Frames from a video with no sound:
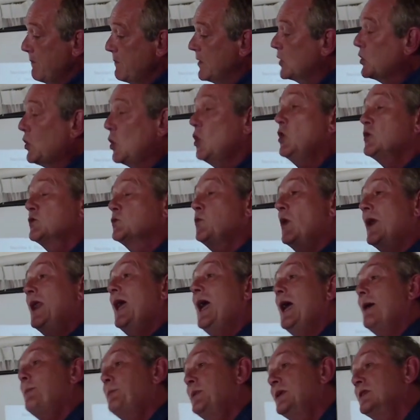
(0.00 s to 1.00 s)
Because what
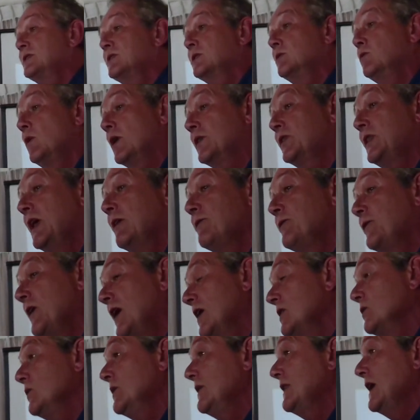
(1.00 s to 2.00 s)
happens and what they
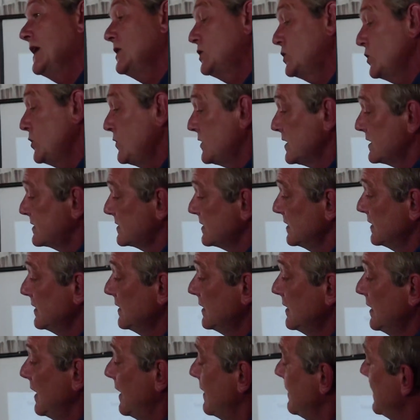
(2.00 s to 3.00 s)
find when they do this
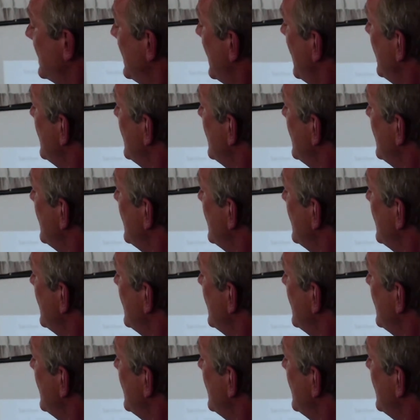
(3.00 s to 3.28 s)
then